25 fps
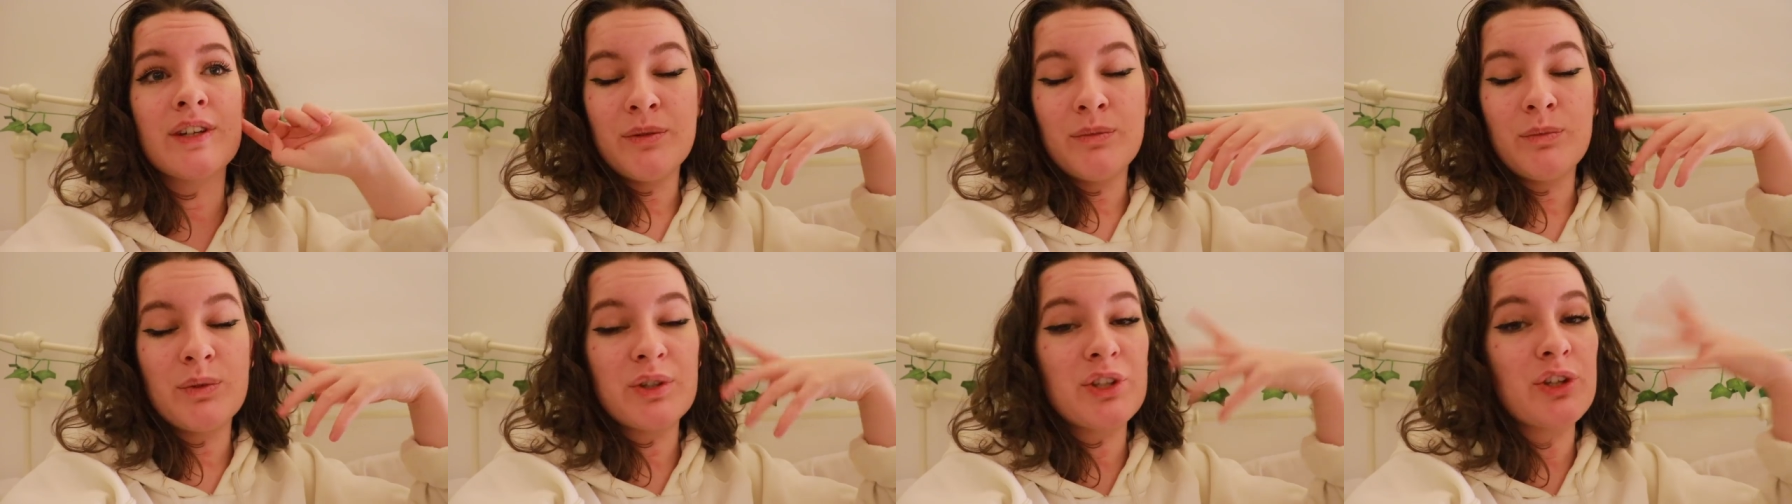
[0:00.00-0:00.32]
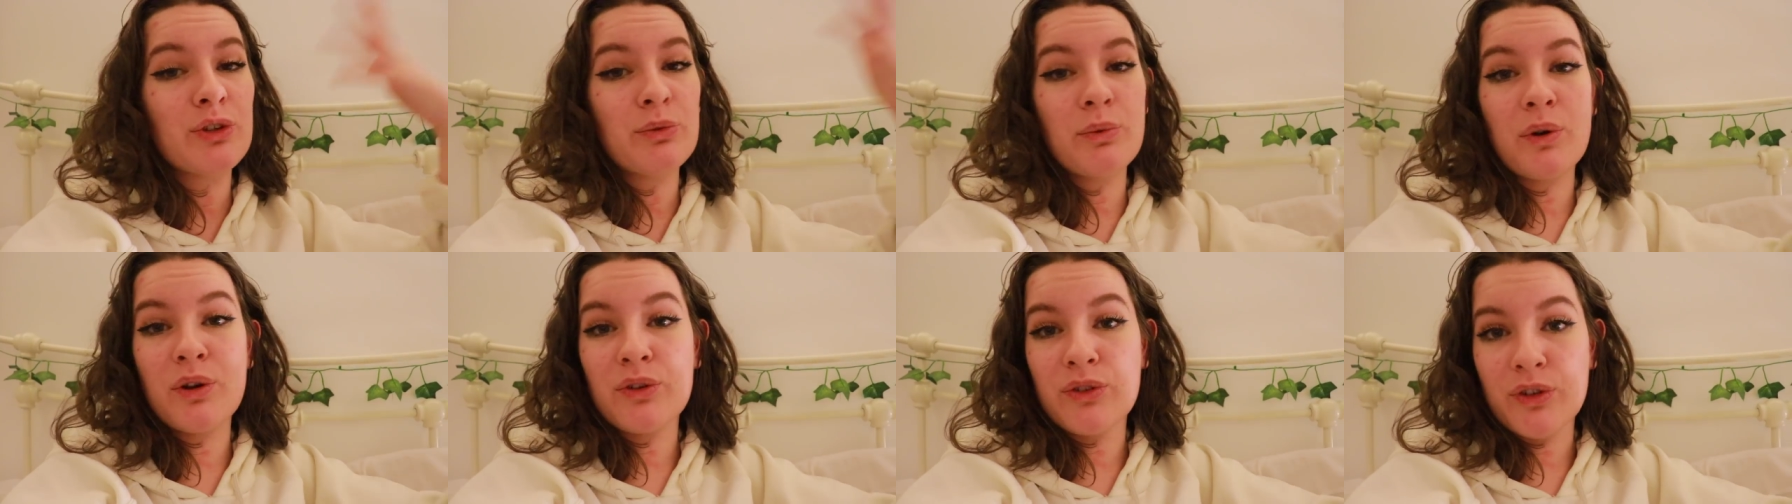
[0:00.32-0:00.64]
which
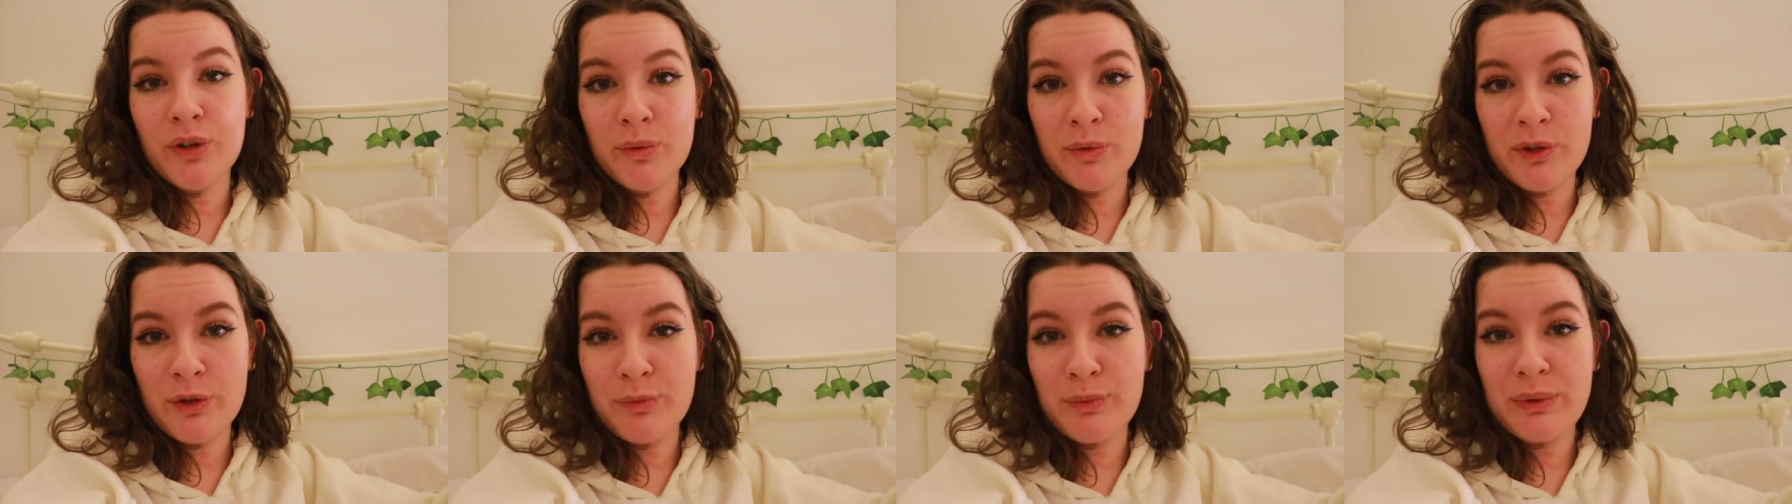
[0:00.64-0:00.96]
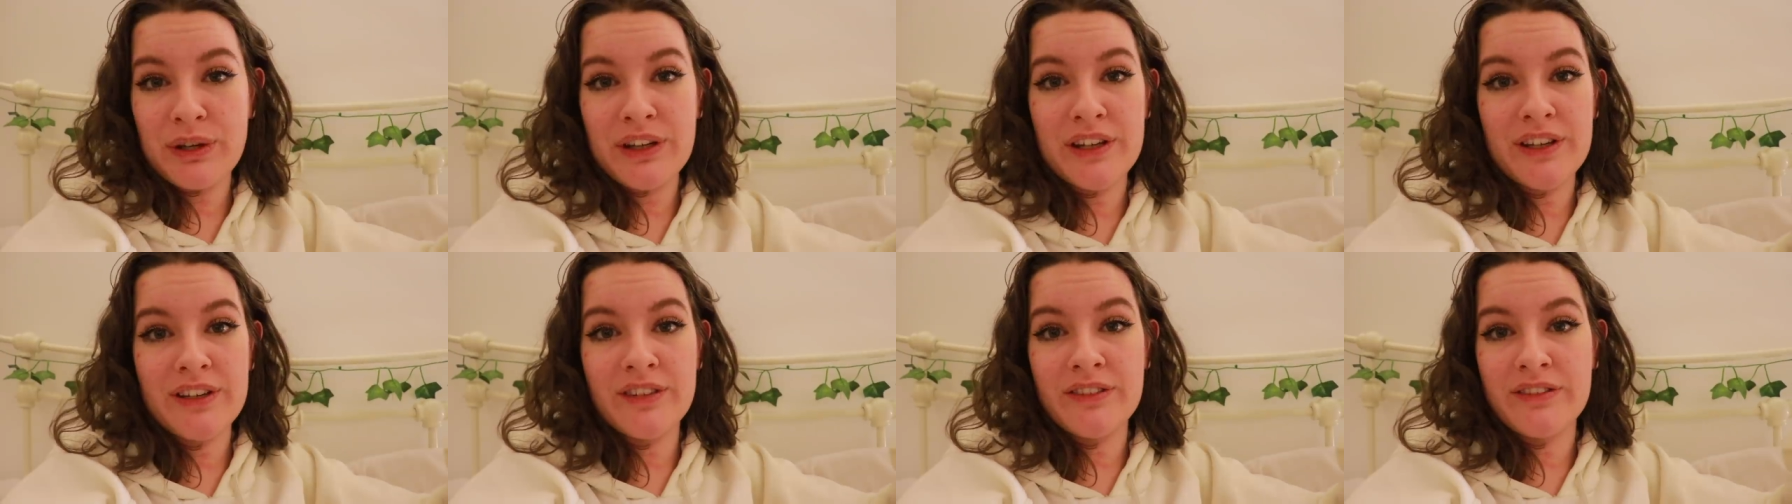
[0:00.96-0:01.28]
is what has always
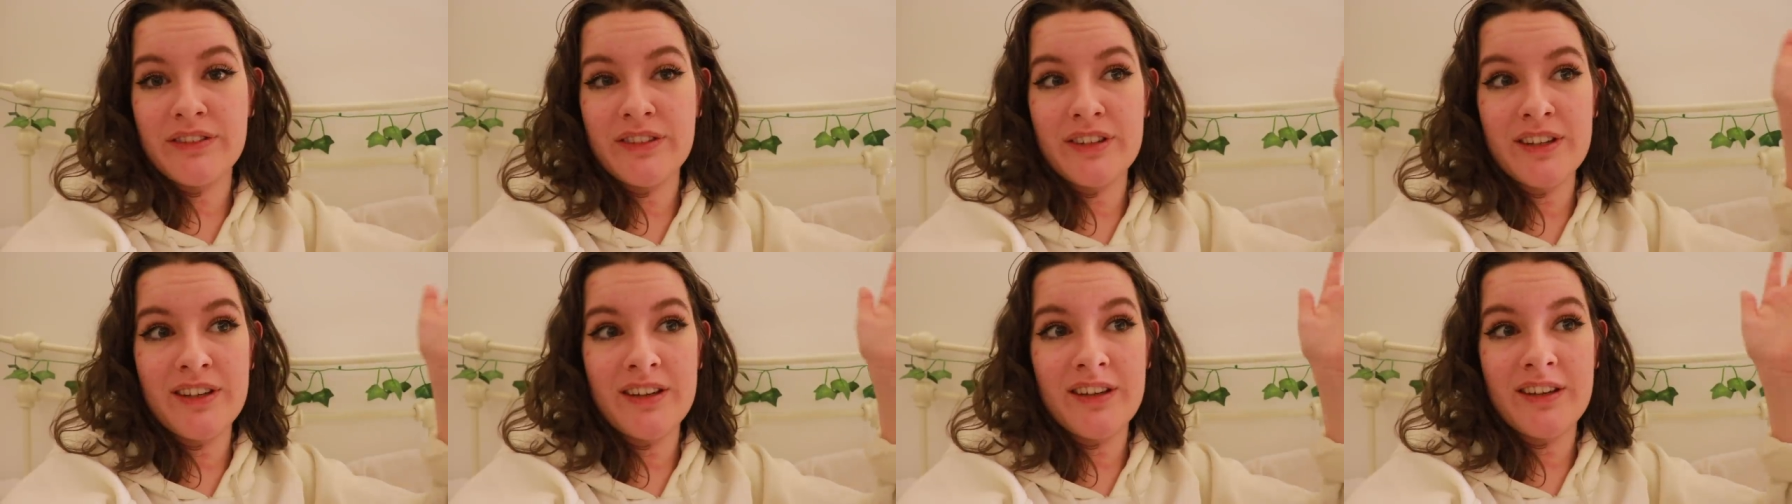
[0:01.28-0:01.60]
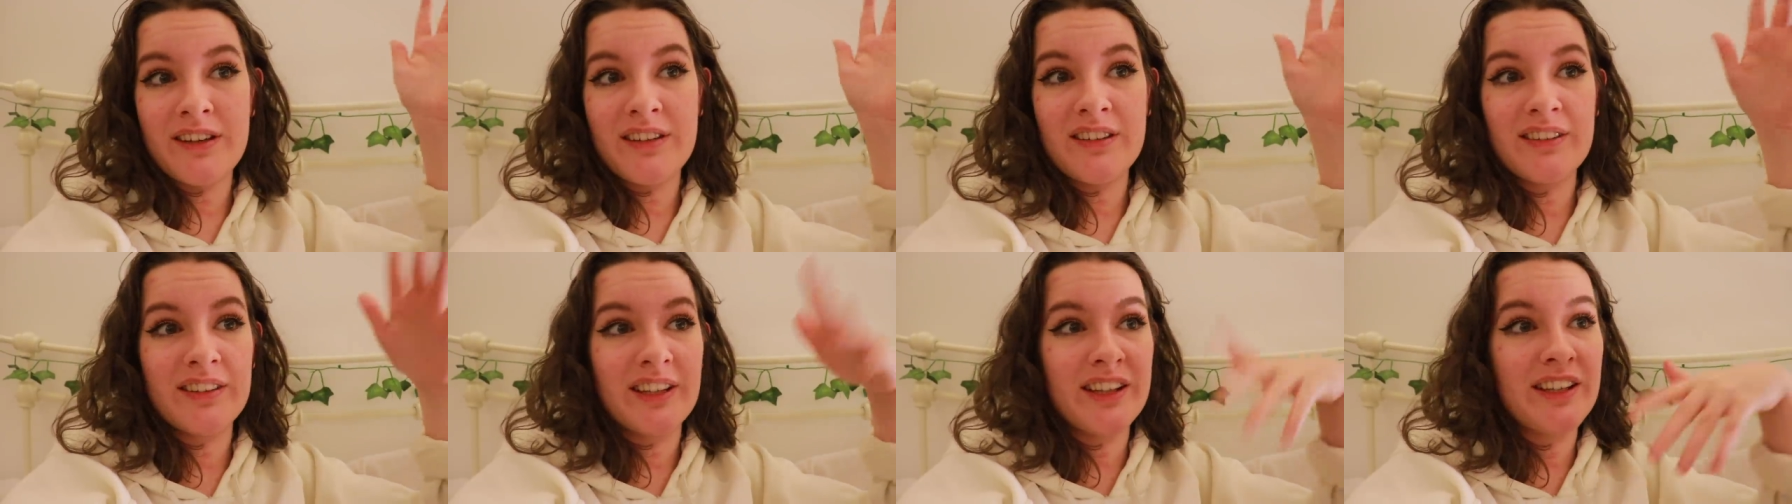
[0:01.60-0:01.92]
been
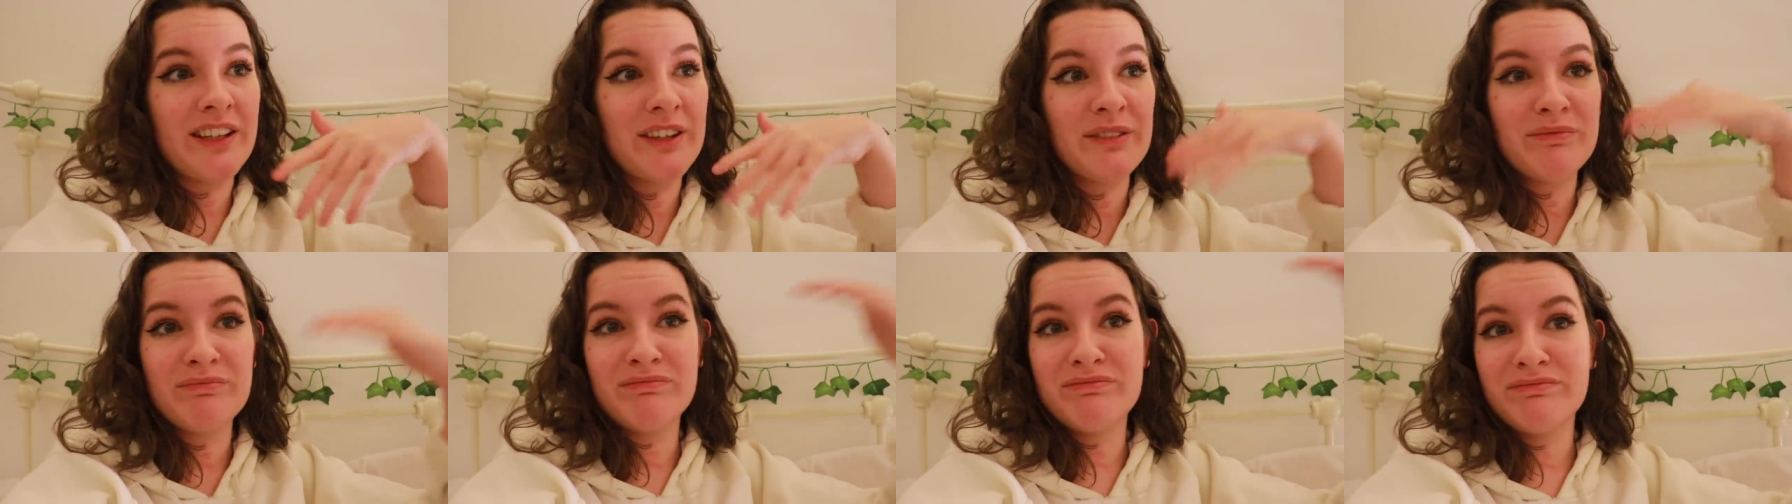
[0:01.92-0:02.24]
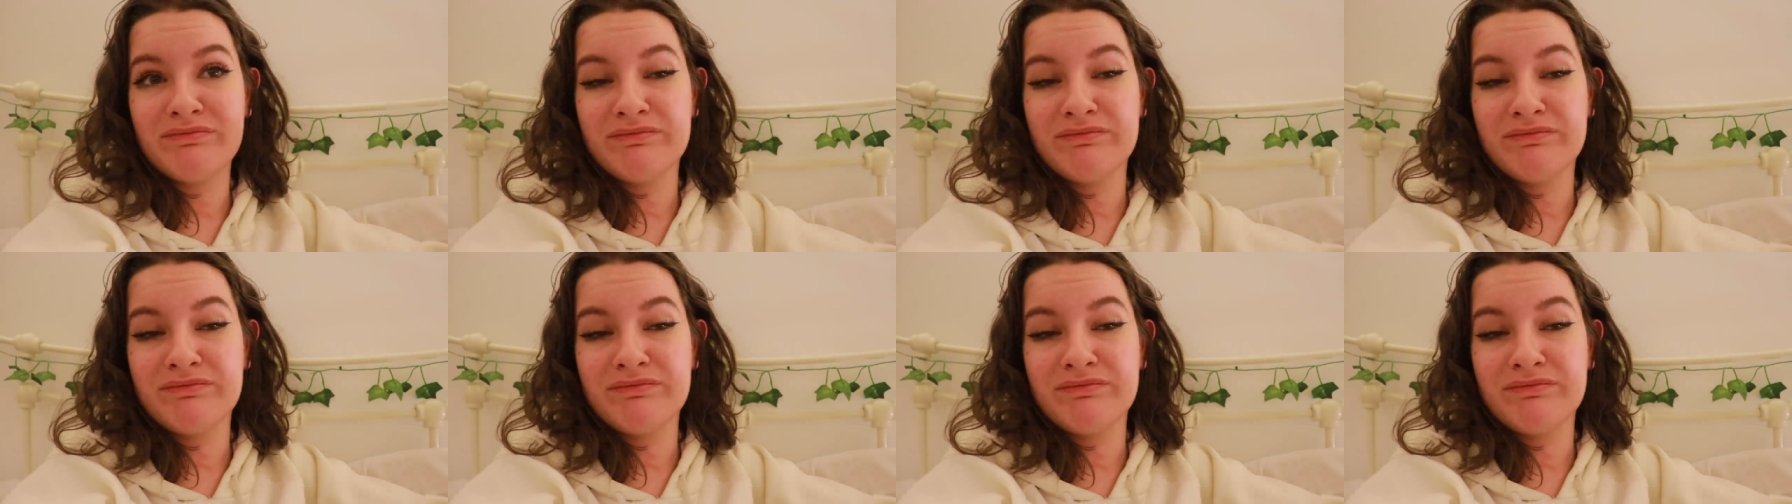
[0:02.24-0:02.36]
the like